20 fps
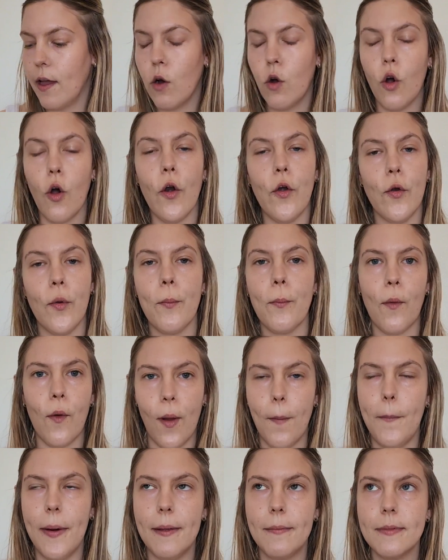they aren't
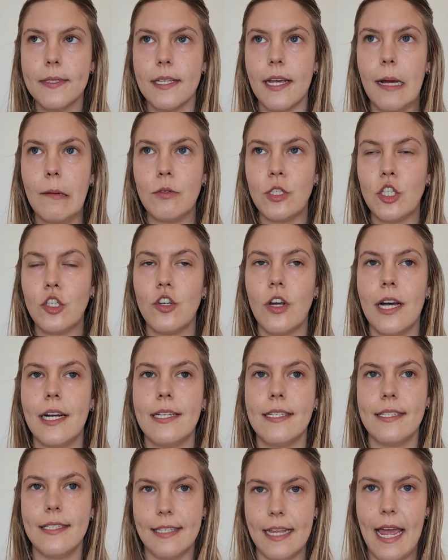problems i'm just trying
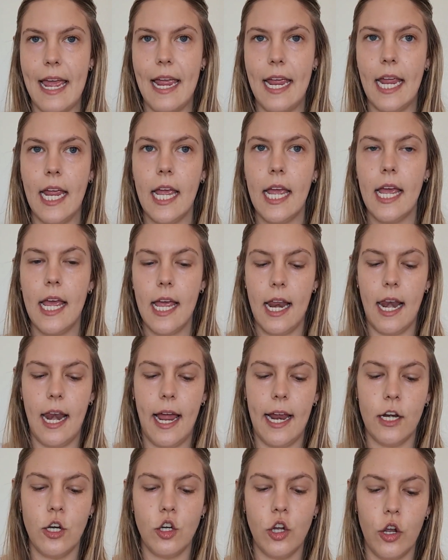to say
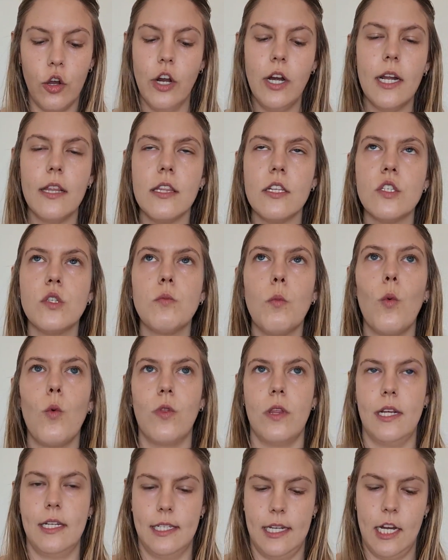like don't let the small
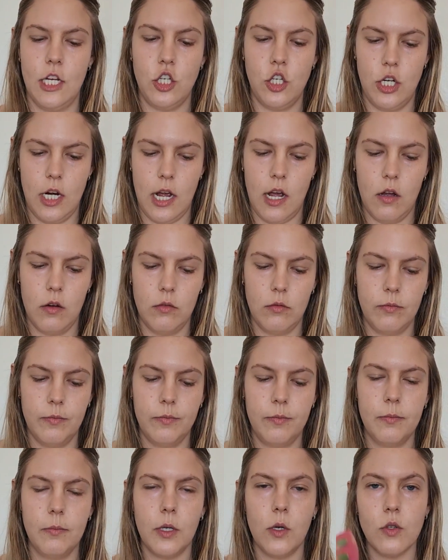things get you down
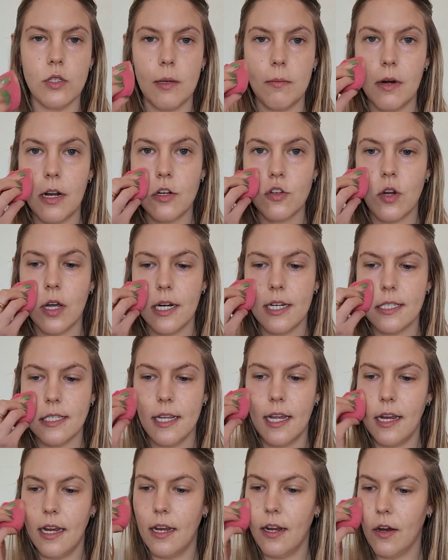because i'm not trying to
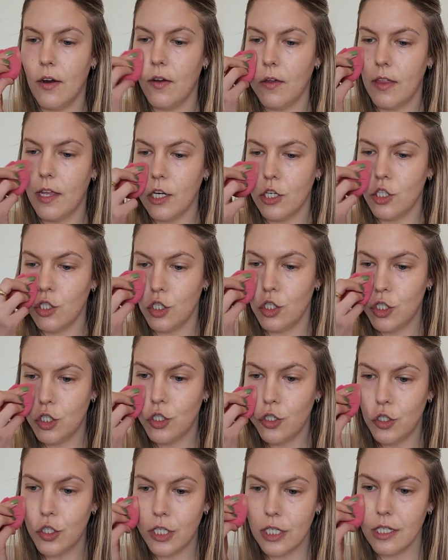say here that you
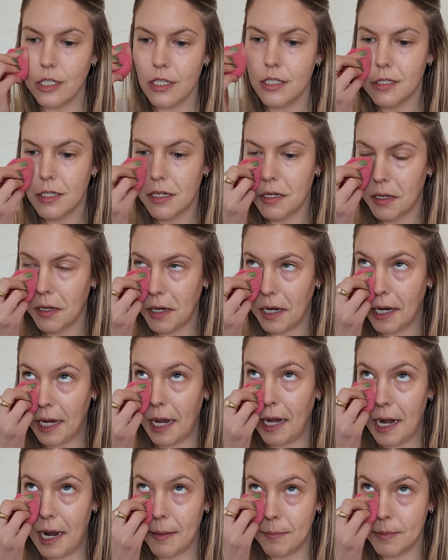shouldn't
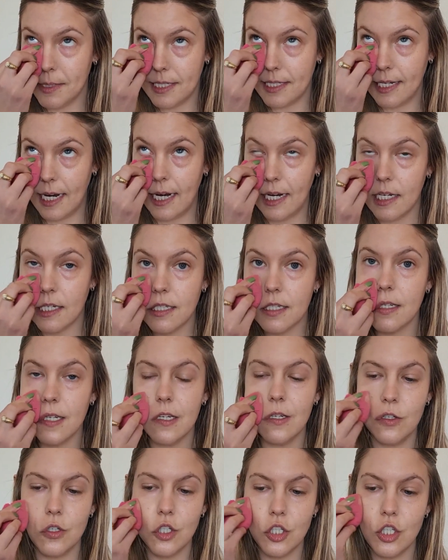get upset,
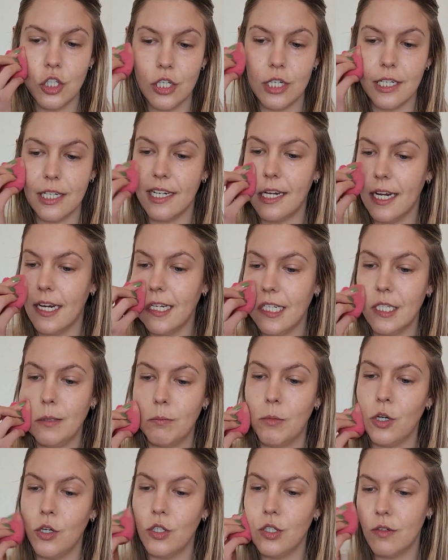you shouldn't get
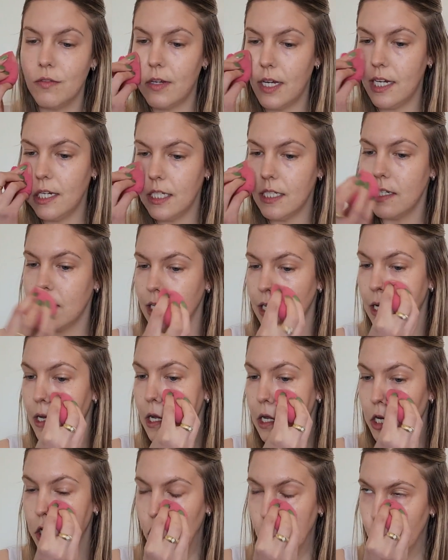demotivated,
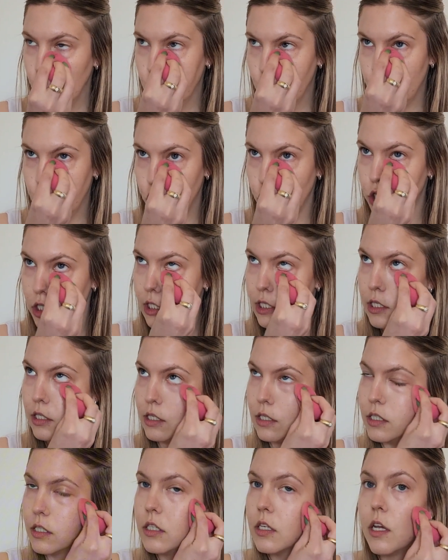you
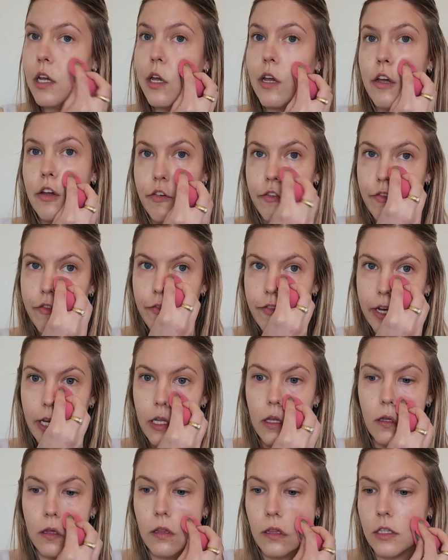shouldn't
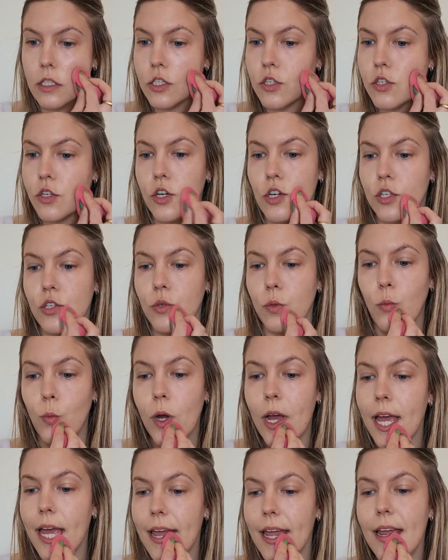feel a certain
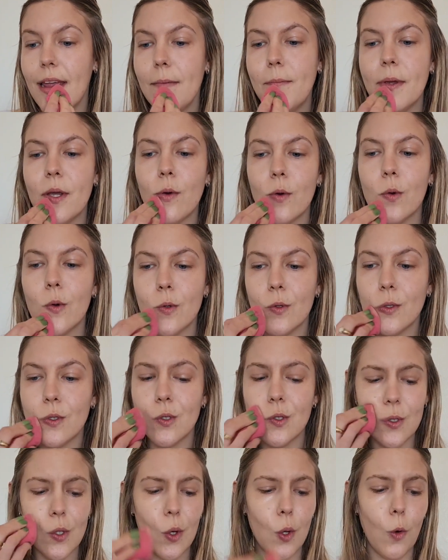way
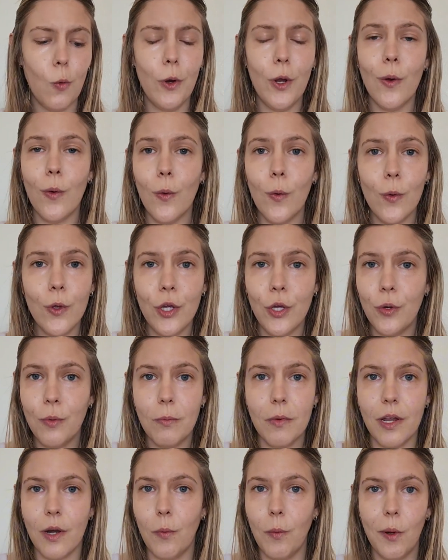because we are all
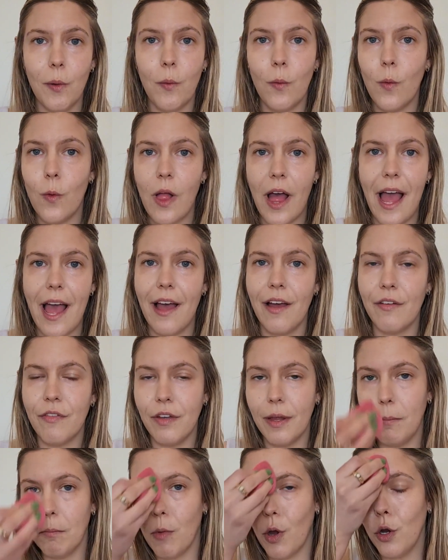human, we all have
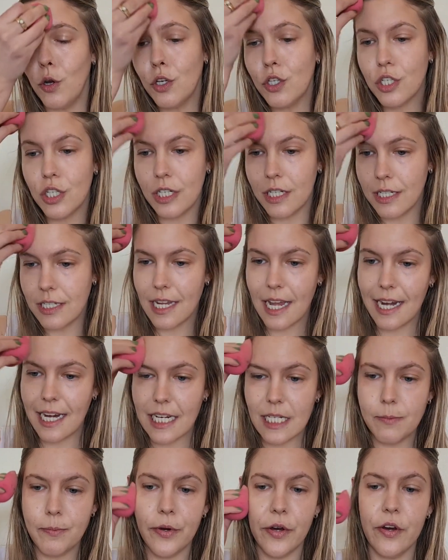emotions and
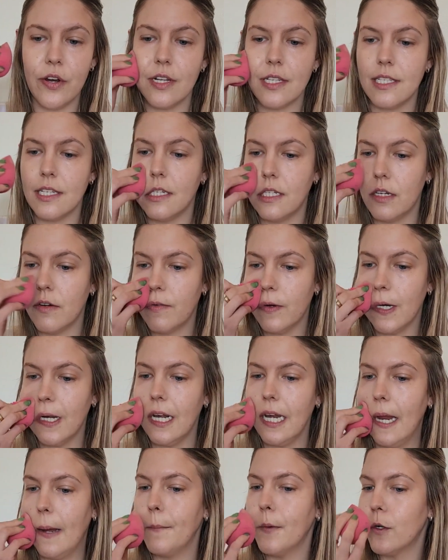experience it
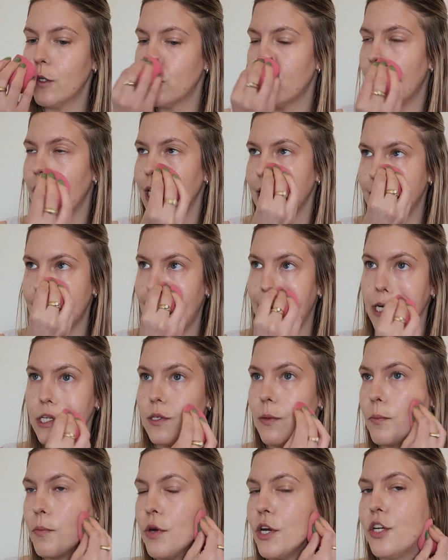differently. I'm not trying to say
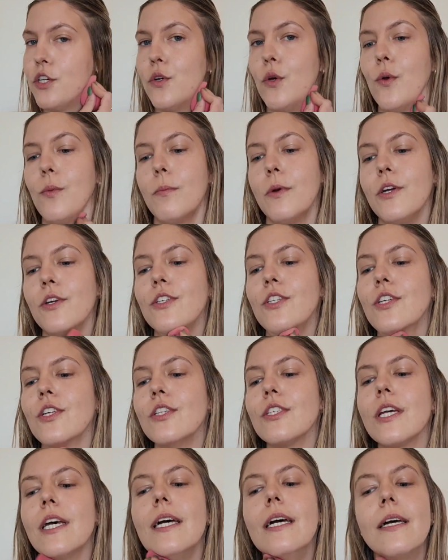suppression of
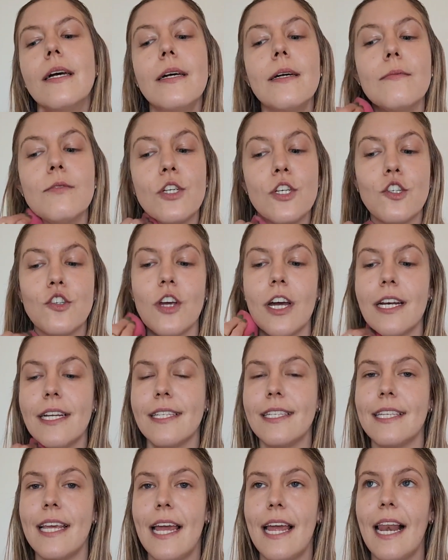emotions, just trying to
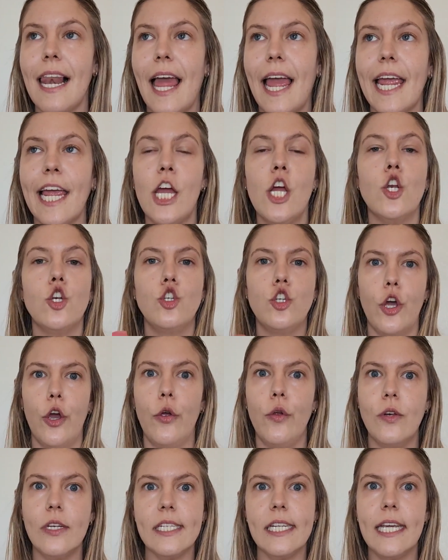say like
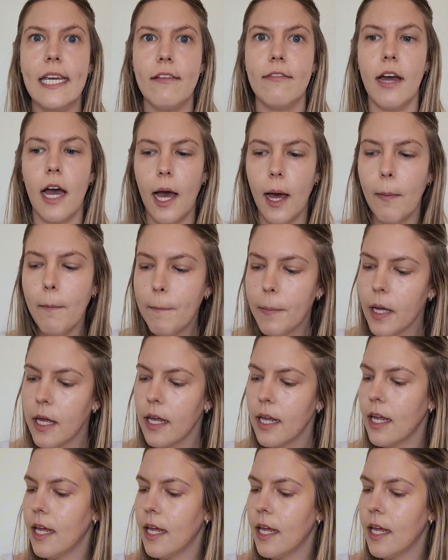don't give up,